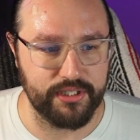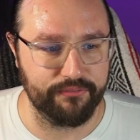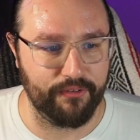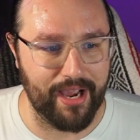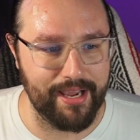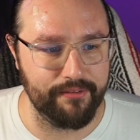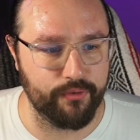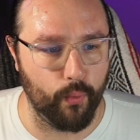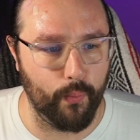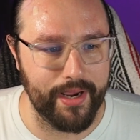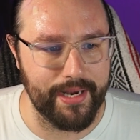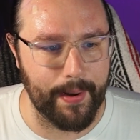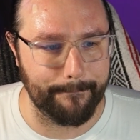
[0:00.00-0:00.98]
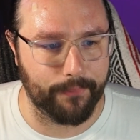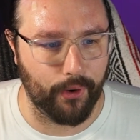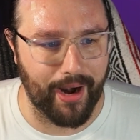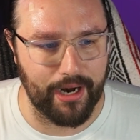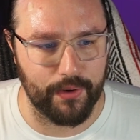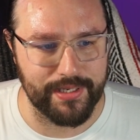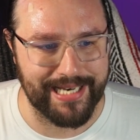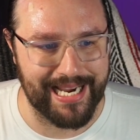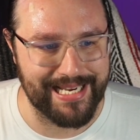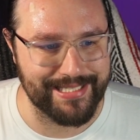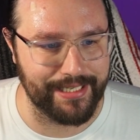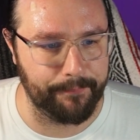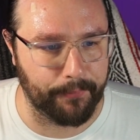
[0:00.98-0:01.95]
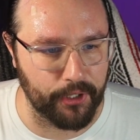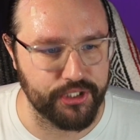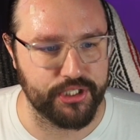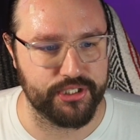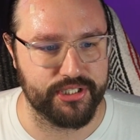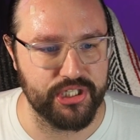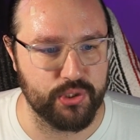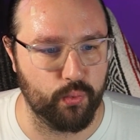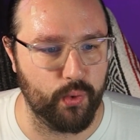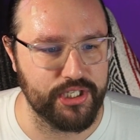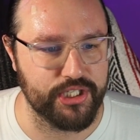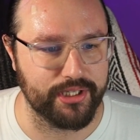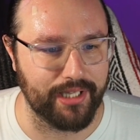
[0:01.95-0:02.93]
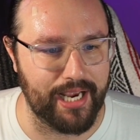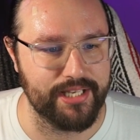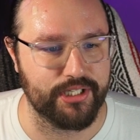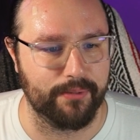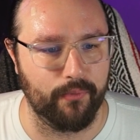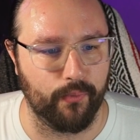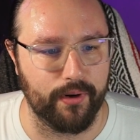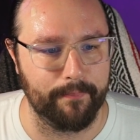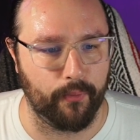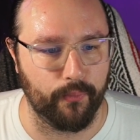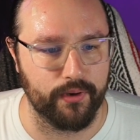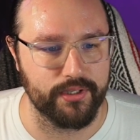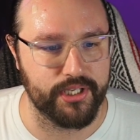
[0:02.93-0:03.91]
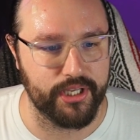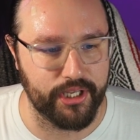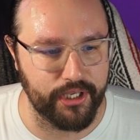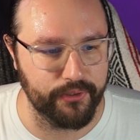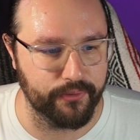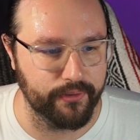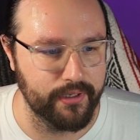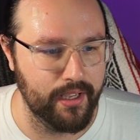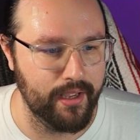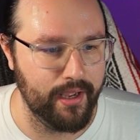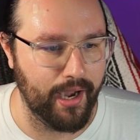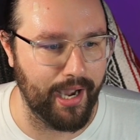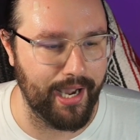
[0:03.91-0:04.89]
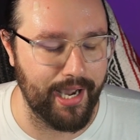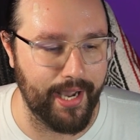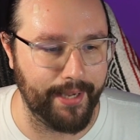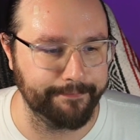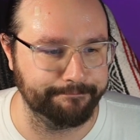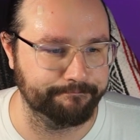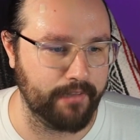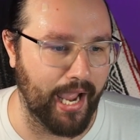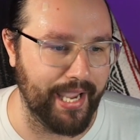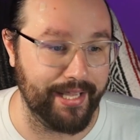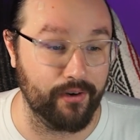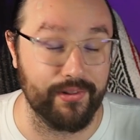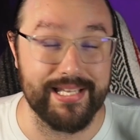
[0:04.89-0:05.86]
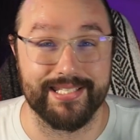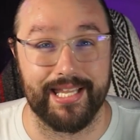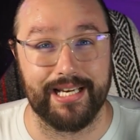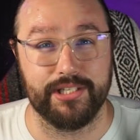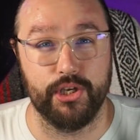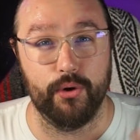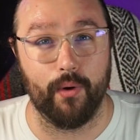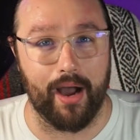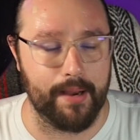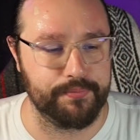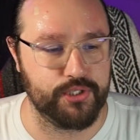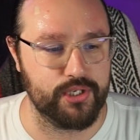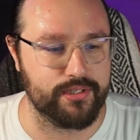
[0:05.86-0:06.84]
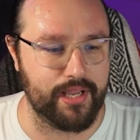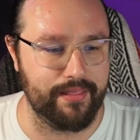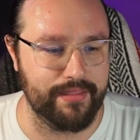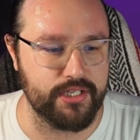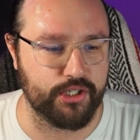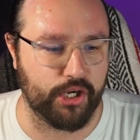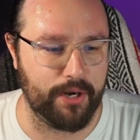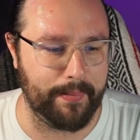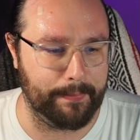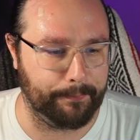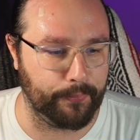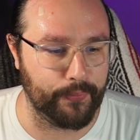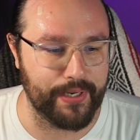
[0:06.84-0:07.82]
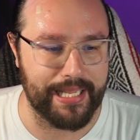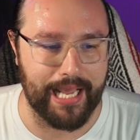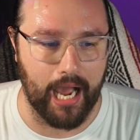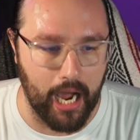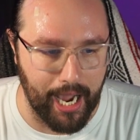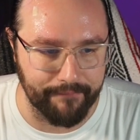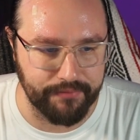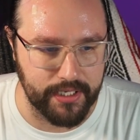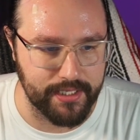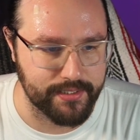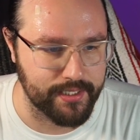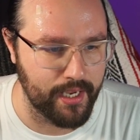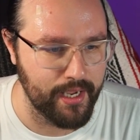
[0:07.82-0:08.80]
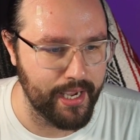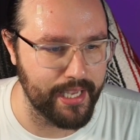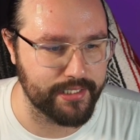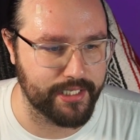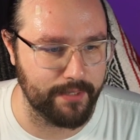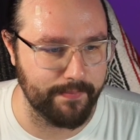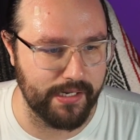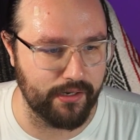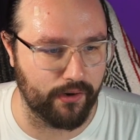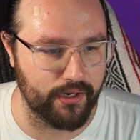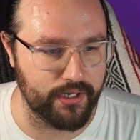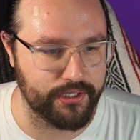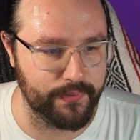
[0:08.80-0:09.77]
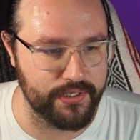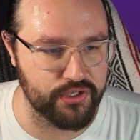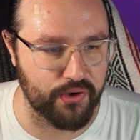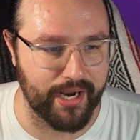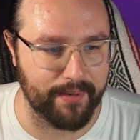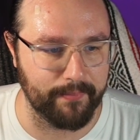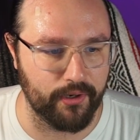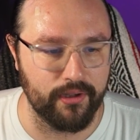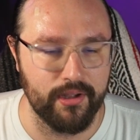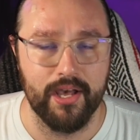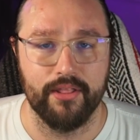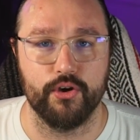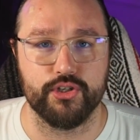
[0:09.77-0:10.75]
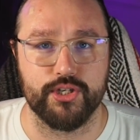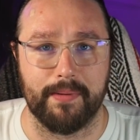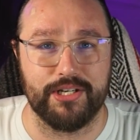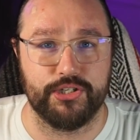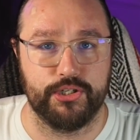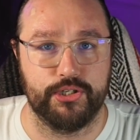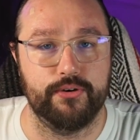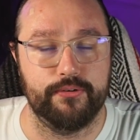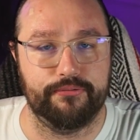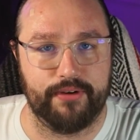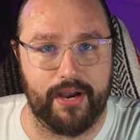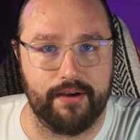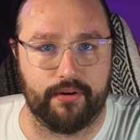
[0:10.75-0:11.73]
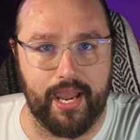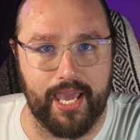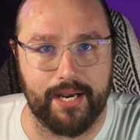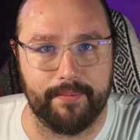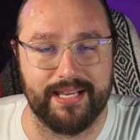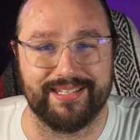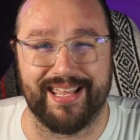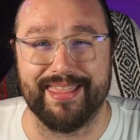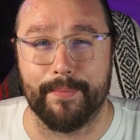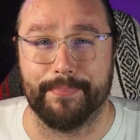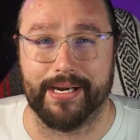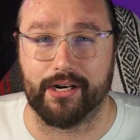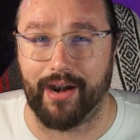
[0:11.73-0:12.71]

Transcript: 5, when prioritizing purchases, which lines are more important to you? I can only select 2 options, and these are going to be pretty obvious. It's going to be Naruto and Dragon Ball. Those are my 2 favorite animes and the bigger